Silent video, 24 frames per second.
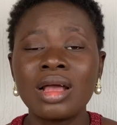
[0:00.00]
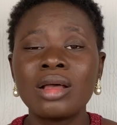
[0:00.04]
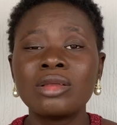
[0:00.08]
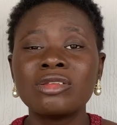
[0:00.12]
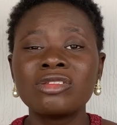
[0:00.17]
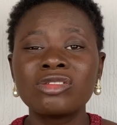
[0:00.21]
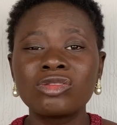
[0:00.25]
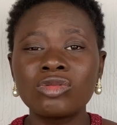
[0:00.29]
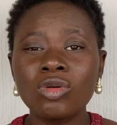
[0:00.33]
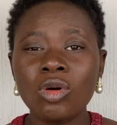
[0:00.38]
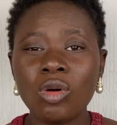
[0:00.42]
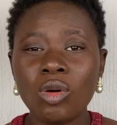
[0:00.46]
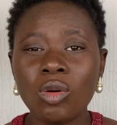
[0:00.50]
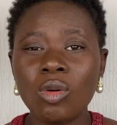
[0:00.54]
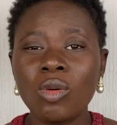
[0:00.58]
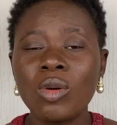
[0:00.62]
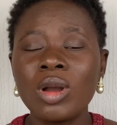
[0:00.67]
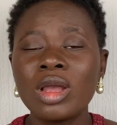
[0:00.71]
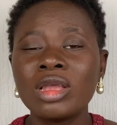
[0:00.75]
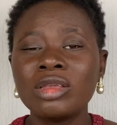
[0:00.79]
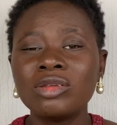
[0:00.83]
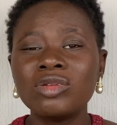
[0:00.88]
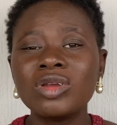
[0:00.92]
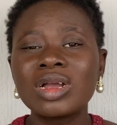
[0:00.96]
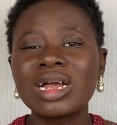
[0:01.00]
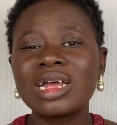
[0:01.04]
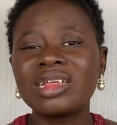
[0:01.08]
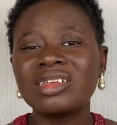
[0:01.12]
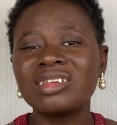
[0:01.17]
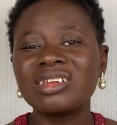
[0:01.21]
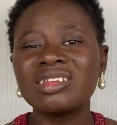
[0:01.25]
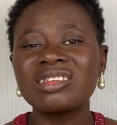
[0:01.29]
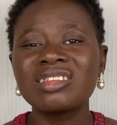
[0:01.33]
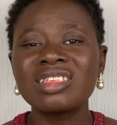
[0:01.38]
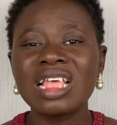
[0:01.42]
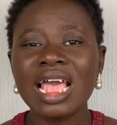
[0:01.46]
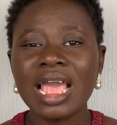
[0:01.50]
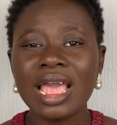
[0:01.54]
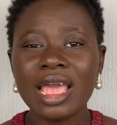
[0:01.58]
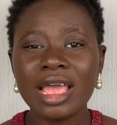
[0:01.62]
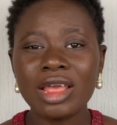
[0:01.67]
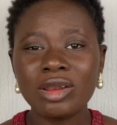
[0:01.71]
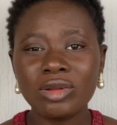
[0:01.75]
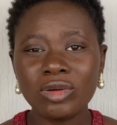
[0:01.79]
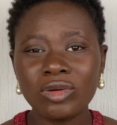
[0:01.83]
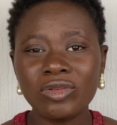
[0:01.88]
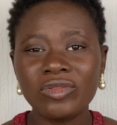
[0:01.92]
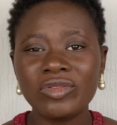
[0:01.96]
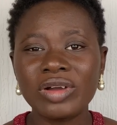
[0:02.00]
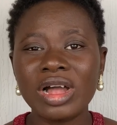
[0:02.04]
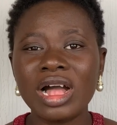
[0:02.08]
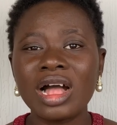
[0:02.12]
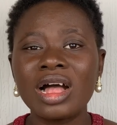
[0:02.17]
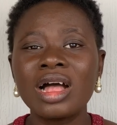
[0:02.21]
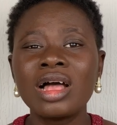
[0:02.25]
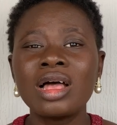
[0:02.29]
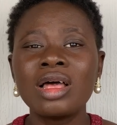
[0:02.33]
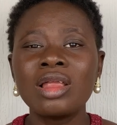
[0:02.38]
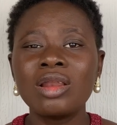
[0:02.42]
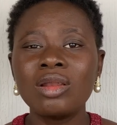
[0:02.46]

So you can just head over,